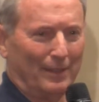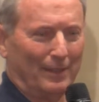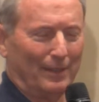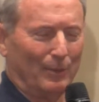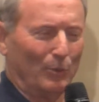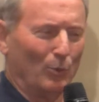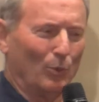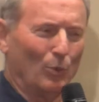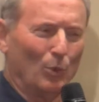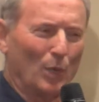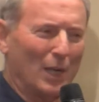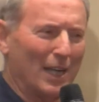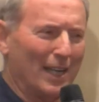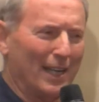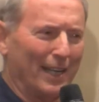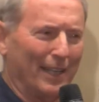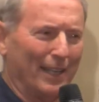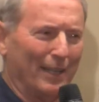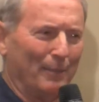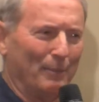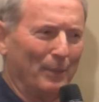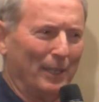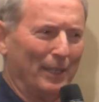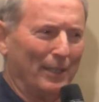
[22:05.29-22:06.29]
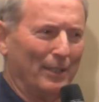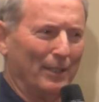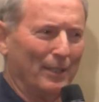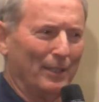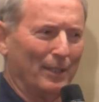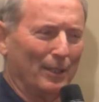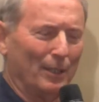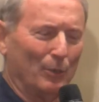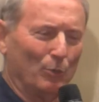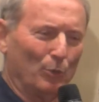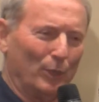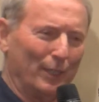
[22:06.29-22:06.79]
Why? I mean,
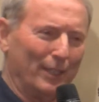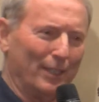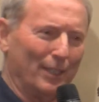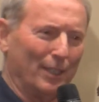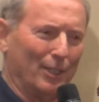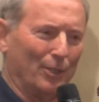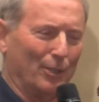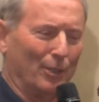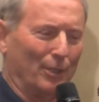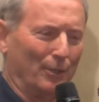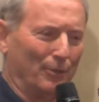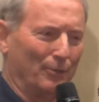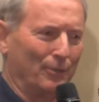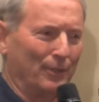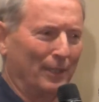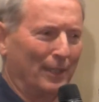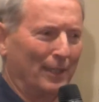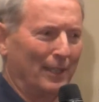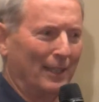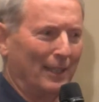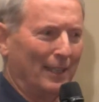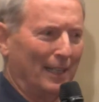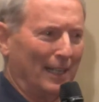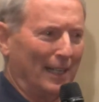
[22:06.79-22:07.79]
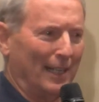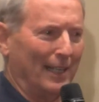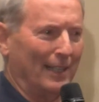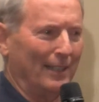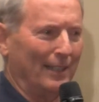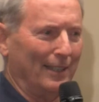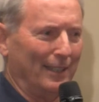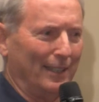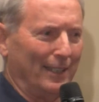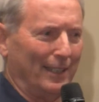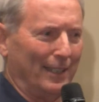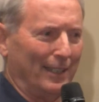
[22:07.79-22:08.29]
we know of
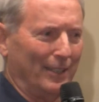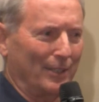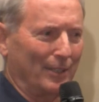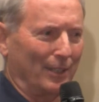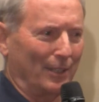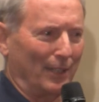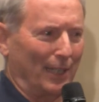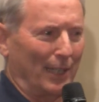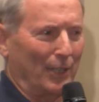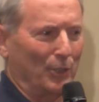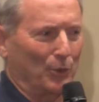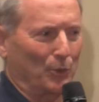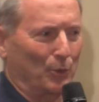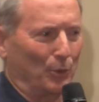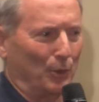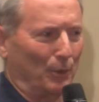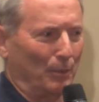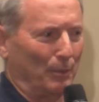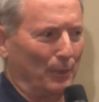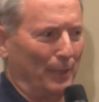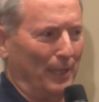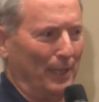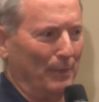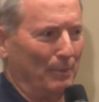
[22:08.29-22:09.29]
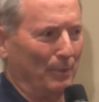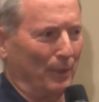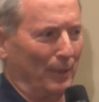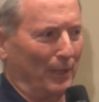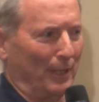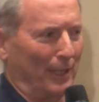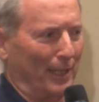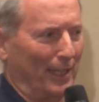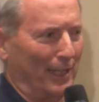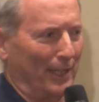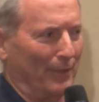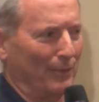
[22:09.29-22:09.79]
highly intellectual people
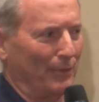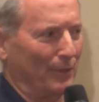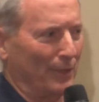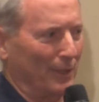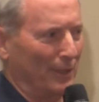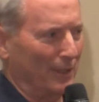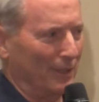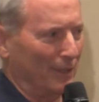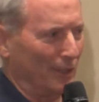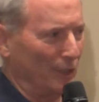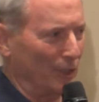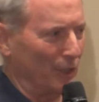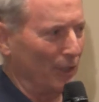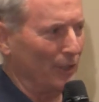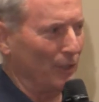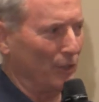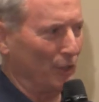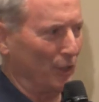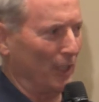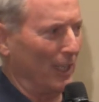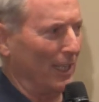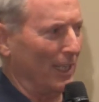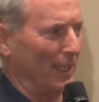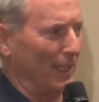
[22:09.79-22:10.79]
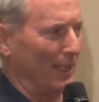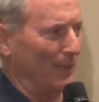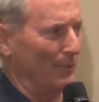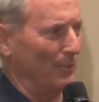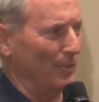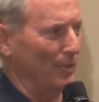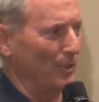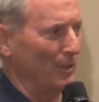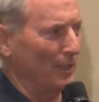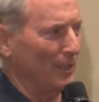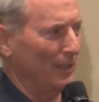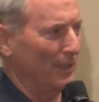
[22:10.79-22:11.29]
that have good
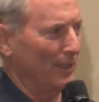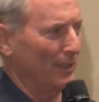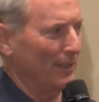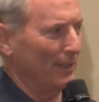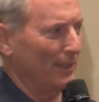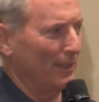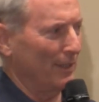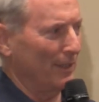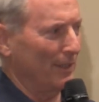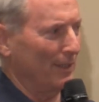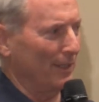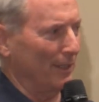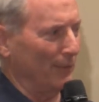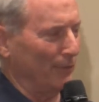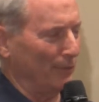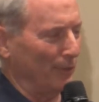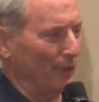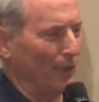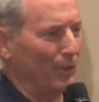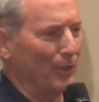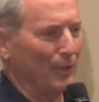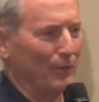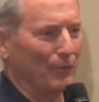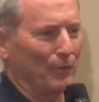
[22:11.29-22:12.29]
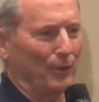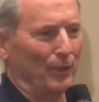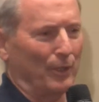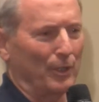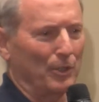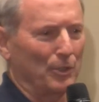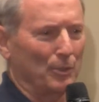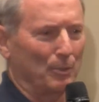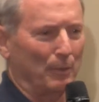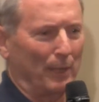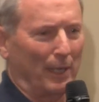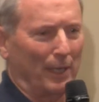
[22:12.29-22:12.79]
jobs that voted for
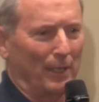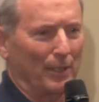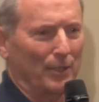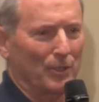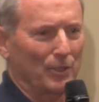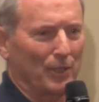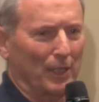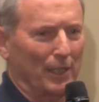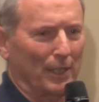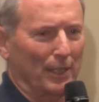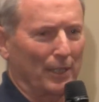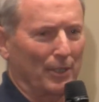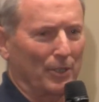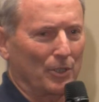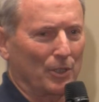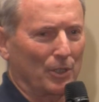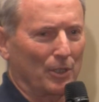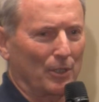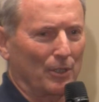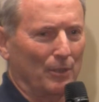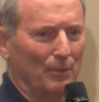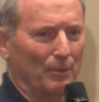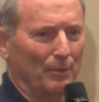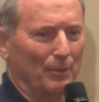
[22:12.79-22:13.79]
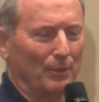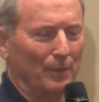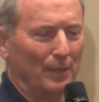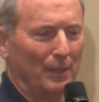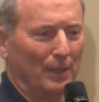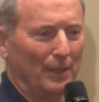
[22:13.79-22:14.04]
this man a second term.